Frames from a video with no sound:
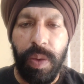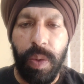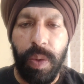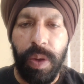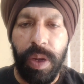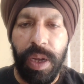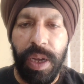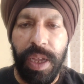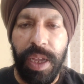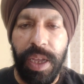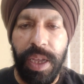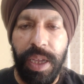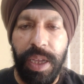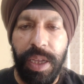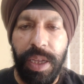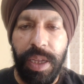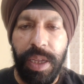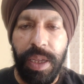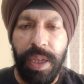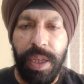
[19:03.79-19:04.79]
Only
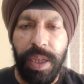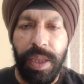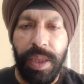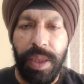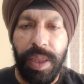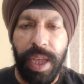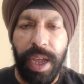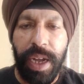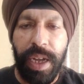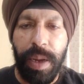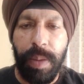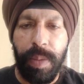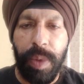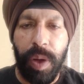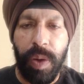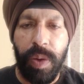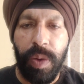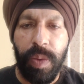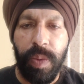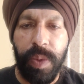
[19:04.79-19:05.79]
that
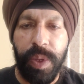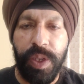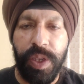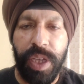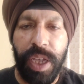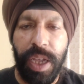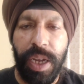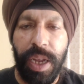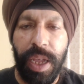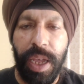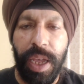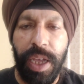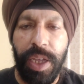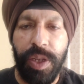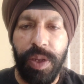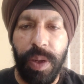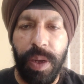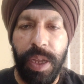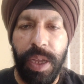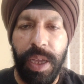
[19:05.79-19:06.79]
amount which can
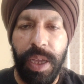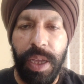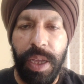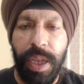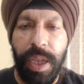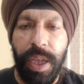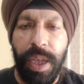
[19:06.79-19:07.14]
actually